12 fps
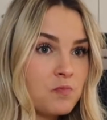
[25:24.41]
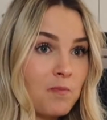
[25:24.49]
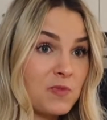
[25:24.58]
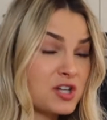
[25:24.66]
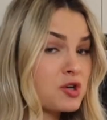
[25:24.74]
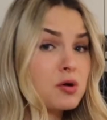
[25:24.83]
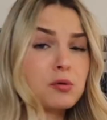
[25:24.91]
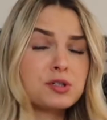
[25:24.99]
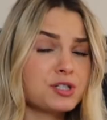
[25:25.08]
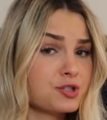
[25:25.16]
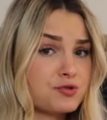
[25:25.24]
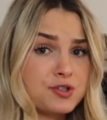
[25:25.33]
That's not only
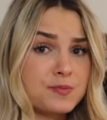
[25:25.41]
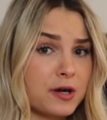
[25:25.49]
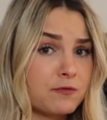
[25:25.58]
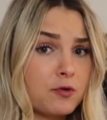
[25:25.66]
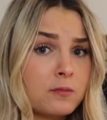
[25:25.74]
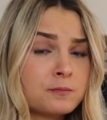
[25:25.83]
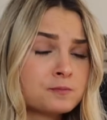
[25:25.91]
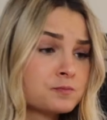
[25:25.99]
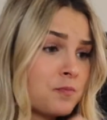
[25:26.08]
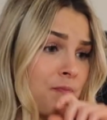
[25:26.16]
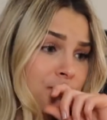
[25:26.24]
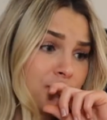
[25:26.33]
disrespectful,
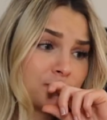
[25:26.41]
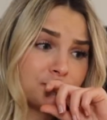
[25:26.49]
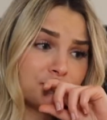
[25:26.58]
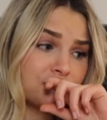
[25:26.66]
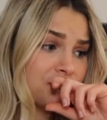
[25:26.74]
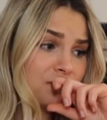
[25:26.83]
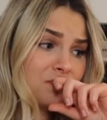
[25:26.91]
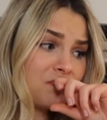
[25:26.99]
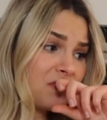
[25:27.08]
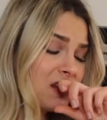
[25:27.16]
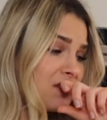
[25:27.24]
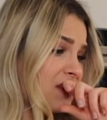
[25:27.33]

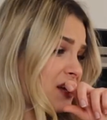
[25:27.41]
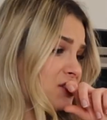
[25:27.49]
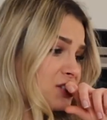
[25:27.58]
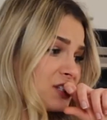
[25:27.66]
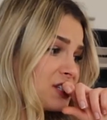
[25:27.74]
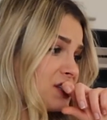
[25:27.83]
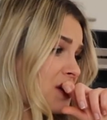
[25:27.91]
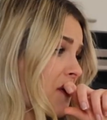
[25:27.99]
that's just,